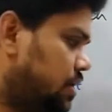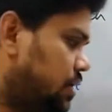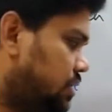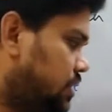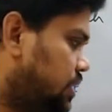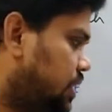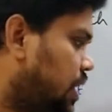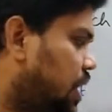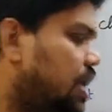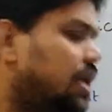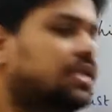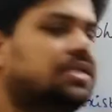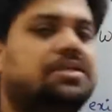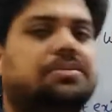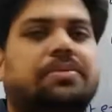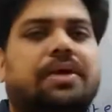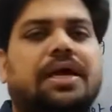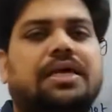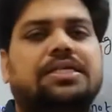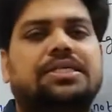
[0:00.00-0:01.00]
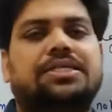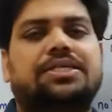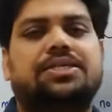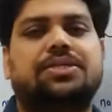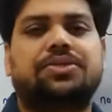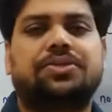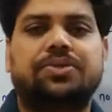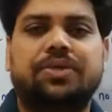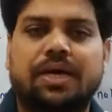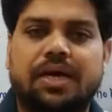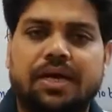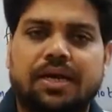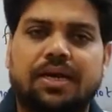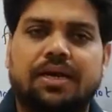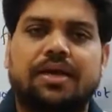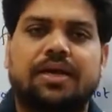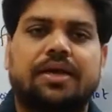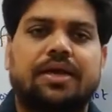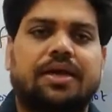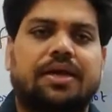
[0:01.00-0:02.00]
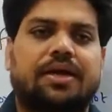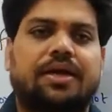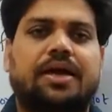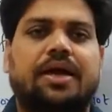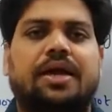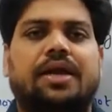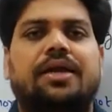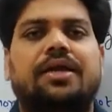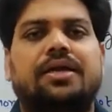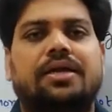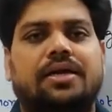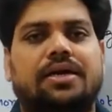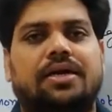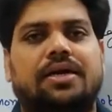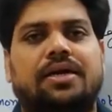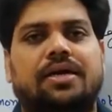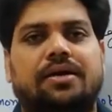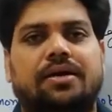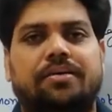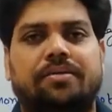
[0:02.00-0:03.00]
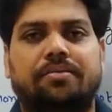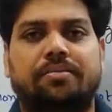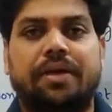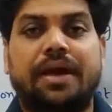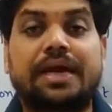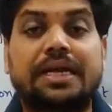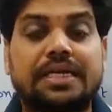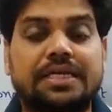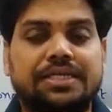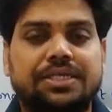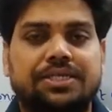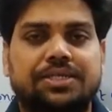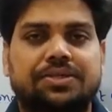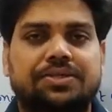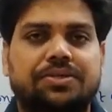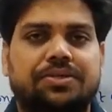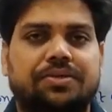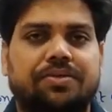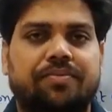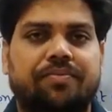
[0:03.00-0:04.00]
charge magnitude or current magnitude.